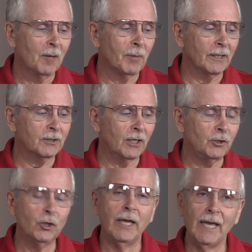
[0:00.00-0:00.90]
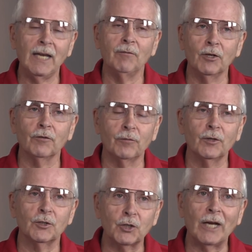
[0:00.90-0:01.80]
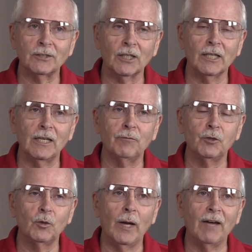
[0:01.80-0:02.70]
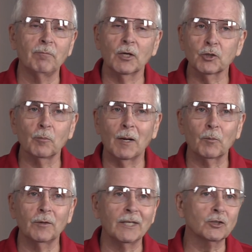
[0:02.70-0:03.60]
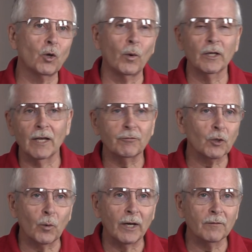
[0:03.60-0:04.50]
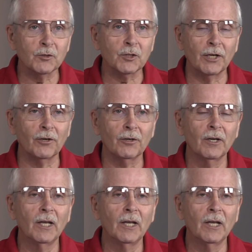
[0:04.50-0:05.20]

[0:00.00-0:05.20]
But you can have interference technically if you have muscle memory that's going left or right of center